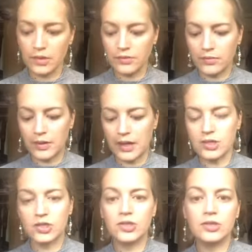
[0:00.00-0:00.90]

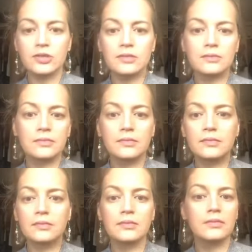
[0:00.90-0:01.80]
blush,
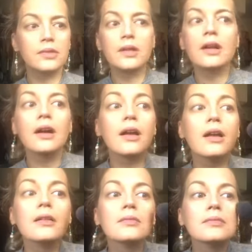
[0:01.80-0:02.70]
bit of color
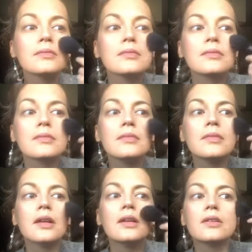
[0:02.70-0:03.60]

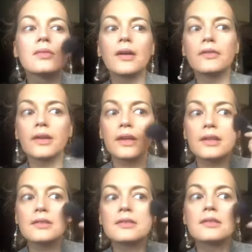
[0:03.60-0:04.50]
into my
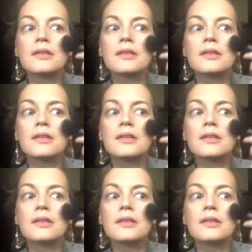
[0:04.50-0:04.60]
face.